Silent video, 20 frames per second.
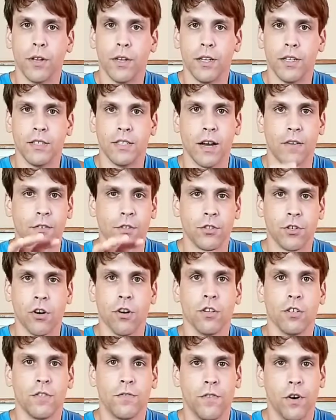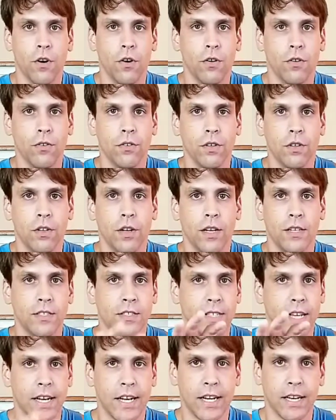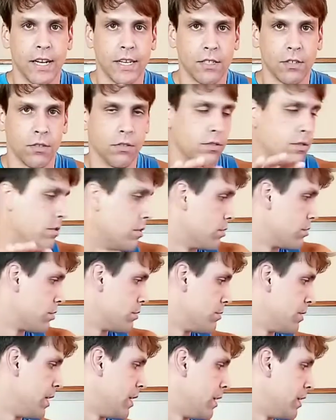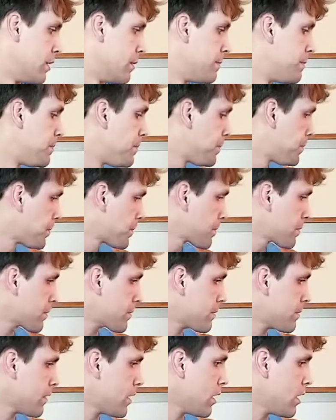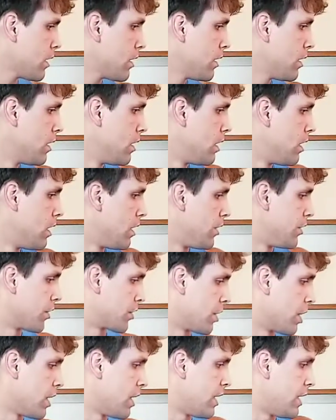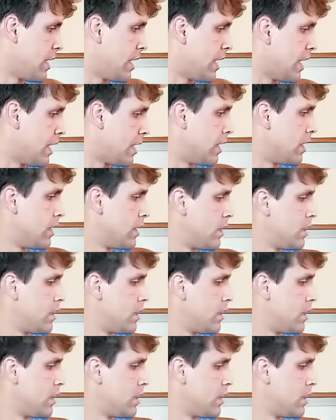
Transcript: it is to have a charged phone and stay connected on social media. You're going to need